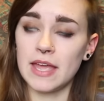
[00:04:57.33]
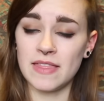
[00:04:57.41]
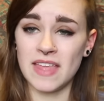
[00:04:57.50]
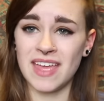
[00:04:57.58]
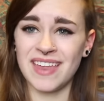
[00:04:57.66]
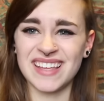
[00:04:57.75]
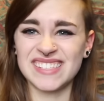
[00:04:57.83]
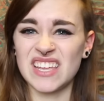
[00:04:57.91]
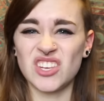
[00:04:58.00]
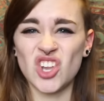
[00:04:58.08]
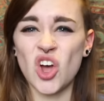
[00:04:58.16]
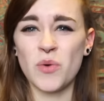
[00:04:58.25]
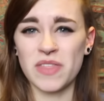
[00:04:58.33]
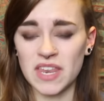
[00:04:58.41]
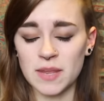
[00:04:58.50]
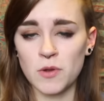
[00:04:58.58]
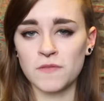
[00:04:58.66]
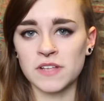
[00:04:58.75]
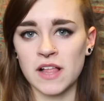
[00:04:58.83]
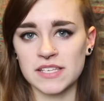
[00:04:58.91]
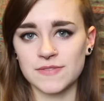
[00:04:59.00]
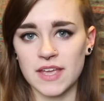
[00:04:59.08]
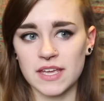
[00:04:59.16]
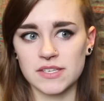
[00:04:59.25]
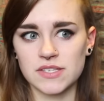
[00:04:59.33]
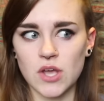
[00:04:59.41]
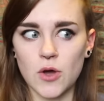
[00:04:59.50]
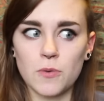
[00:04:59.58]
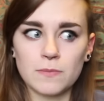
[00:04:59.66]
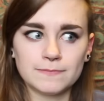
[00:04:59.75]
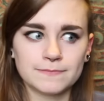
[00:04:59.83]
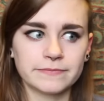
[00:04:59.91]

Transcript: And then I said no and then he moved to Las Vegas. So,